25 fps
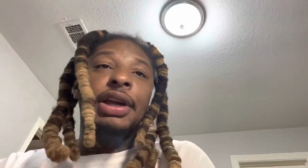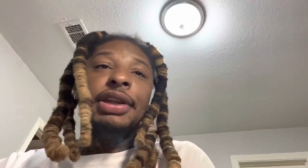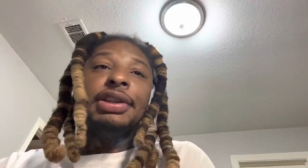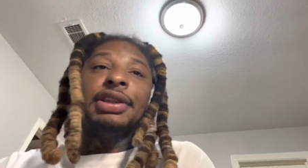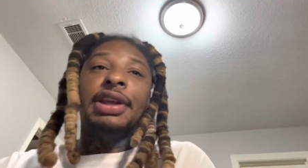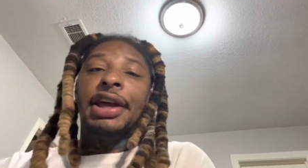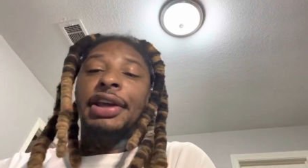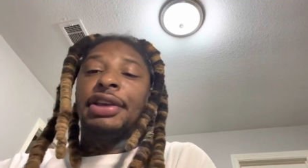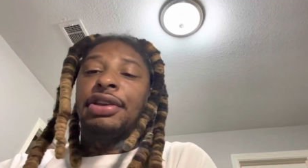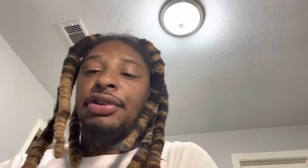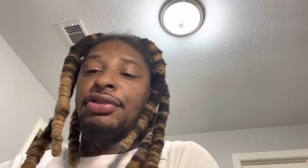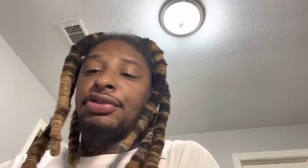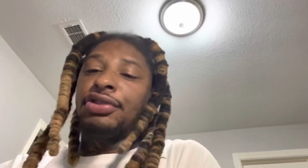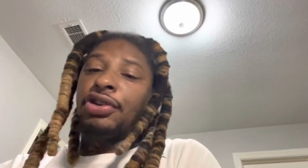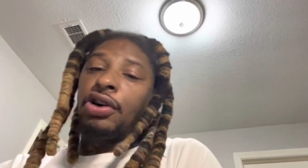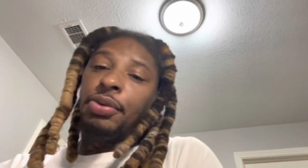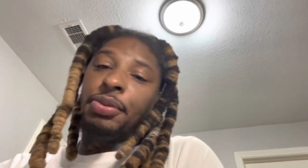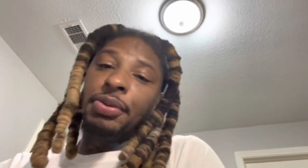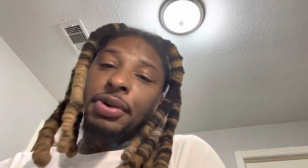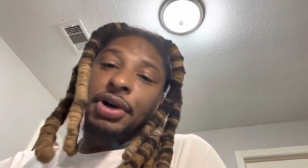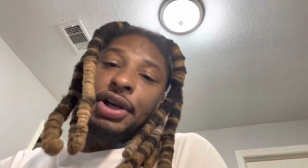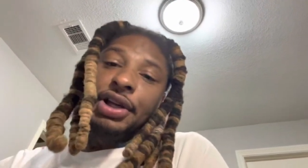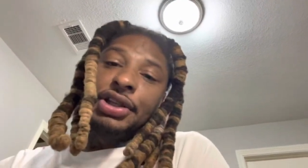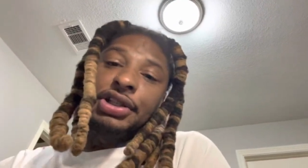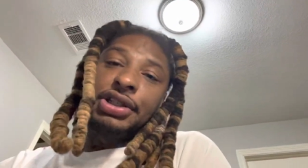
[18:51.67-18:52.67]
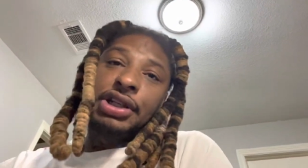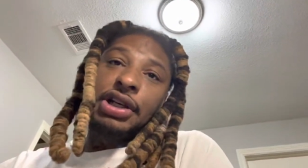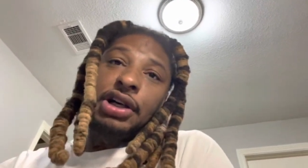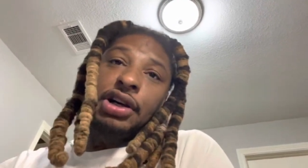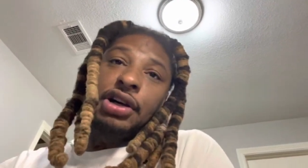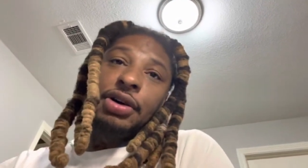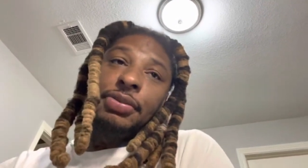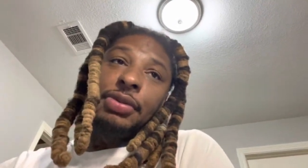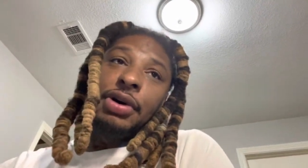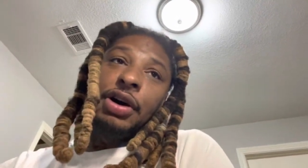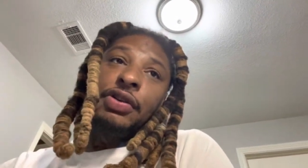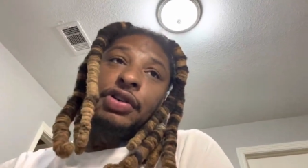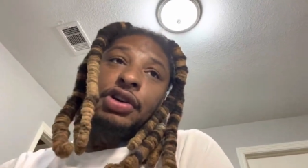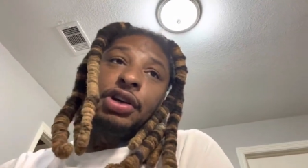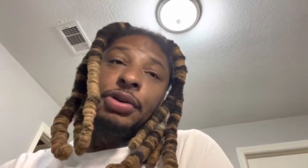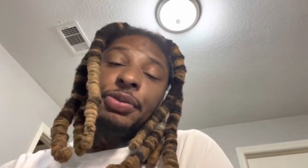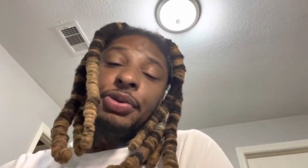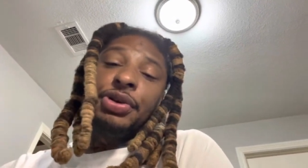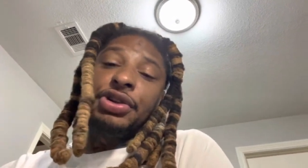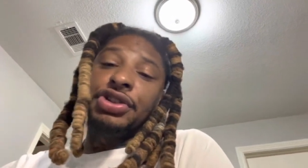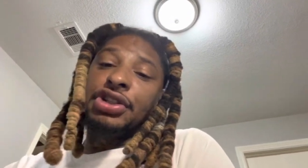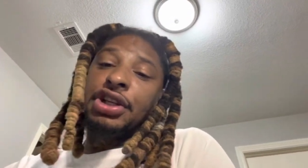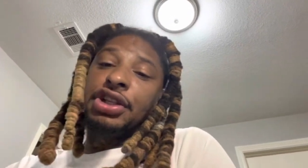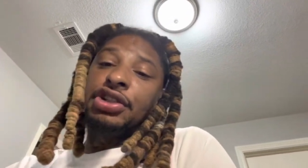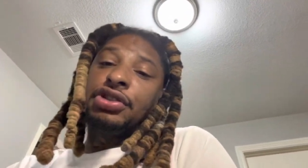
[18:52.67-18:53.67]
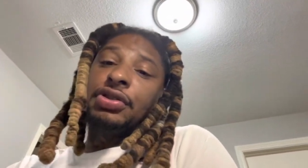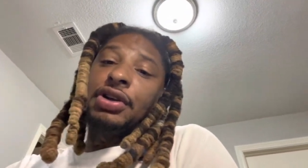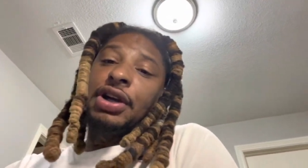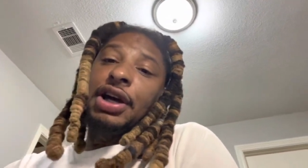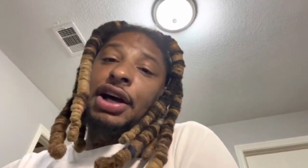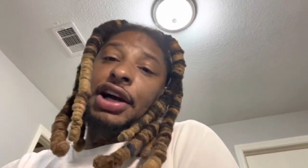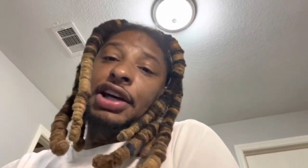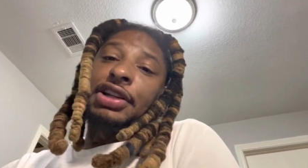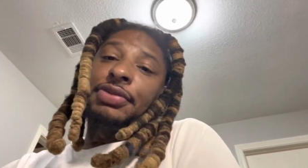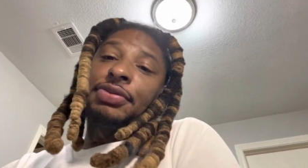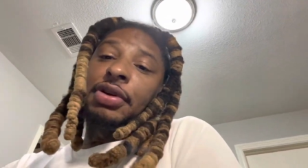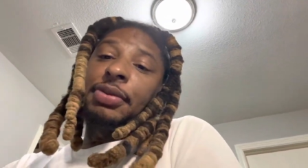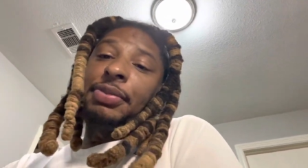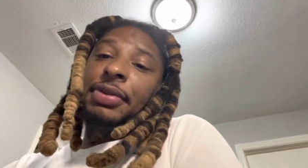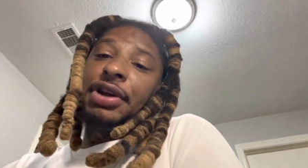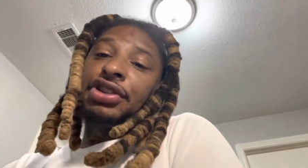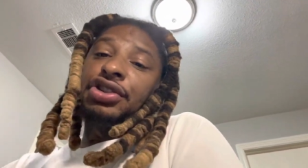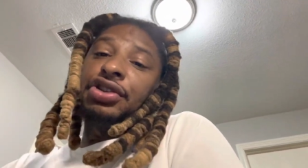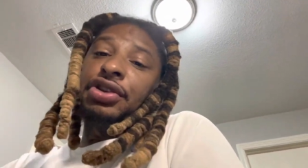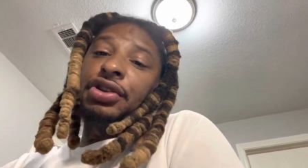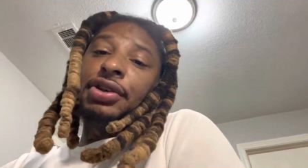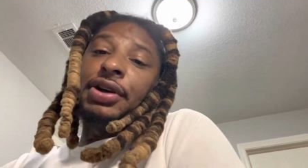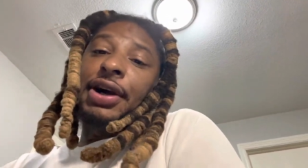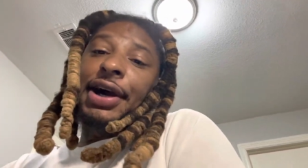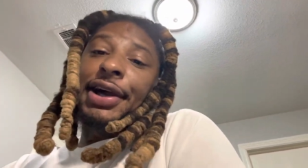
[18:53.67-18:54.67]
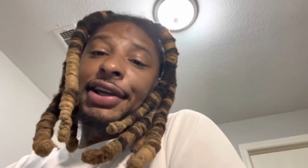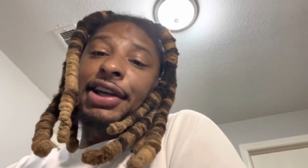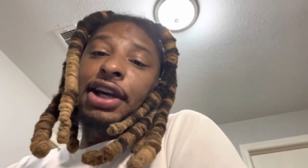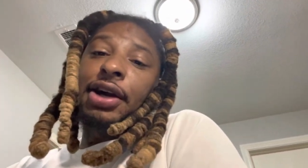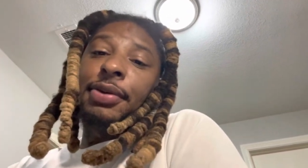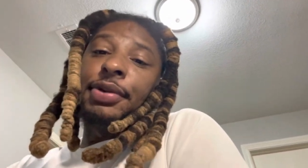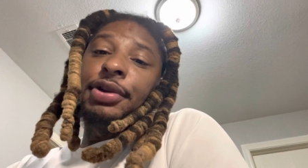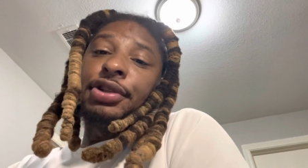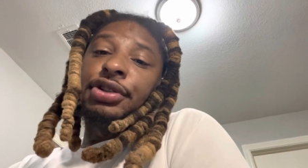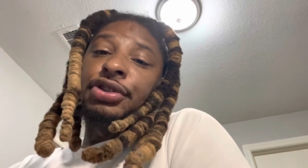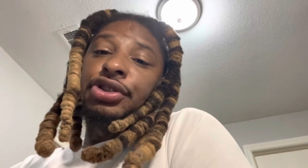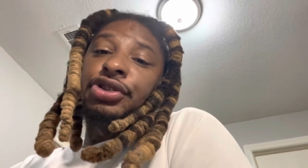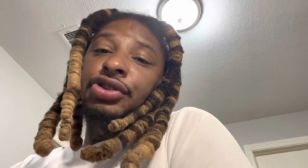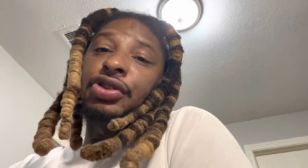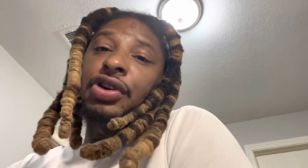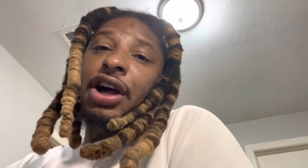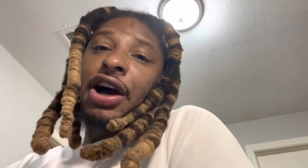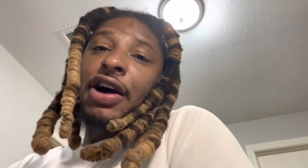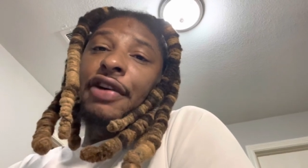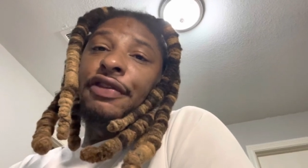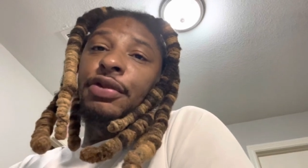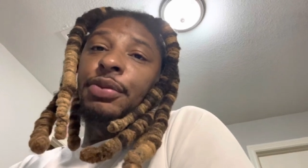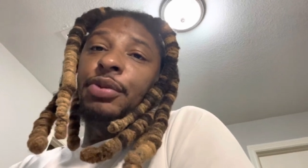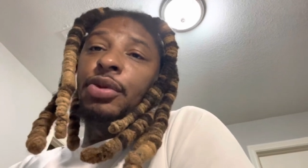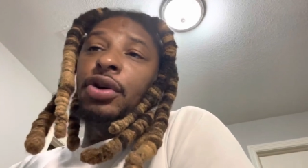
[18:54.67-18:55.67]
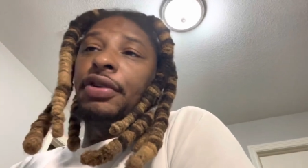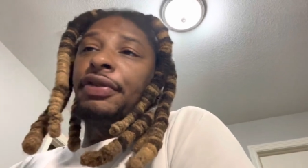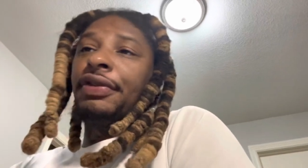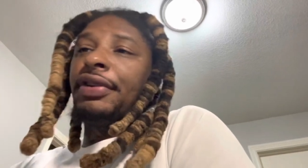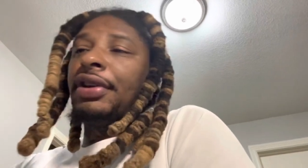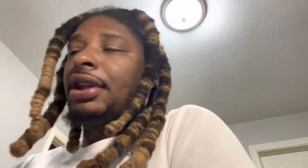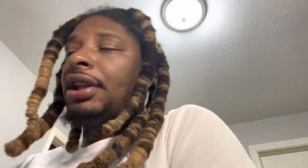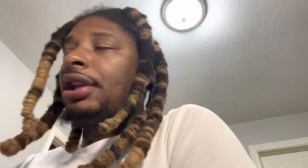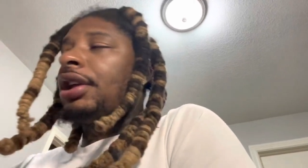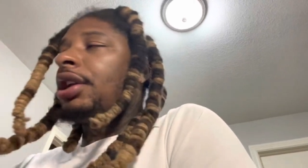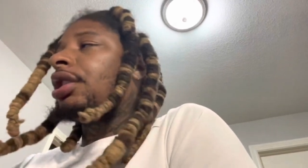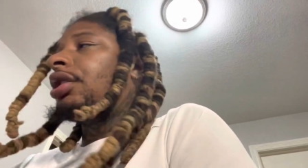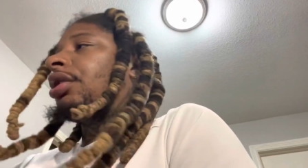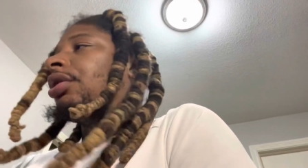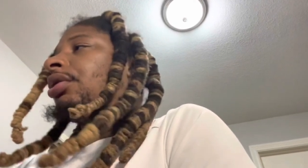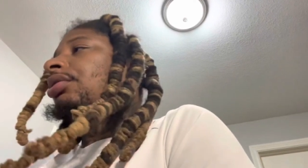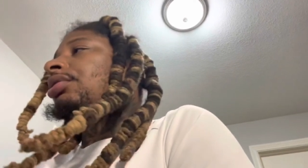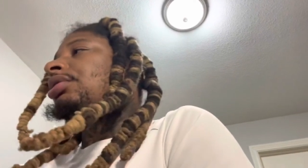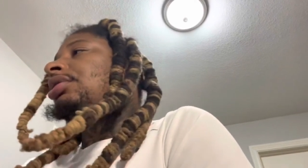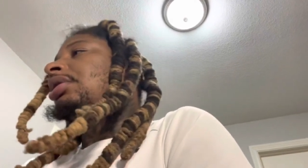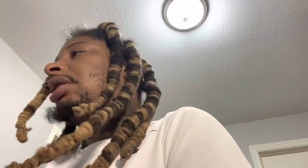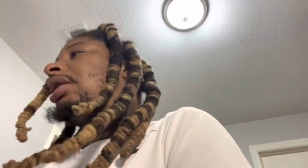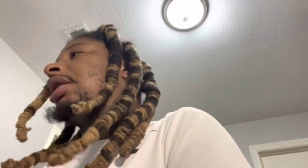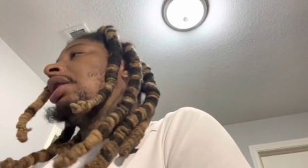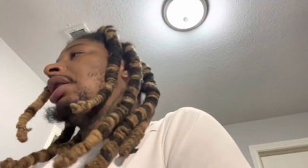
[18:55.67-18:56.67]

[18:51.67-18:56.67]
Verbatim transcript: Thank you so much. Um, I really appreciate you guys, man. Make sure you like, comment, and subscribe for more videos.